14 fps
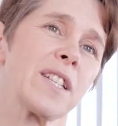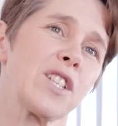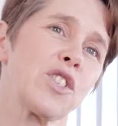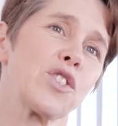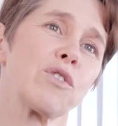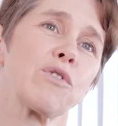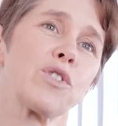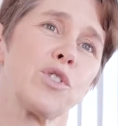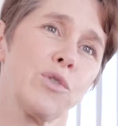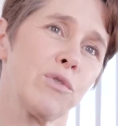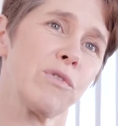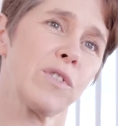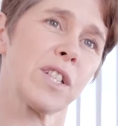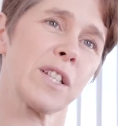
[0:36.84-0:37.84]
digital
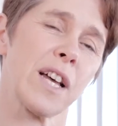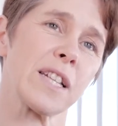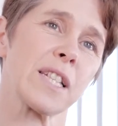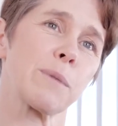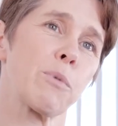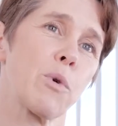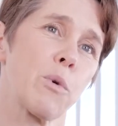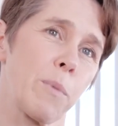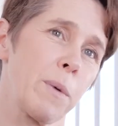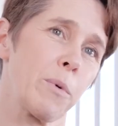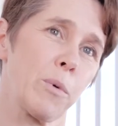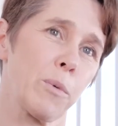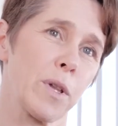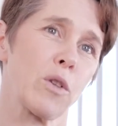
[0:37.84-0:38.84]
tools that support people with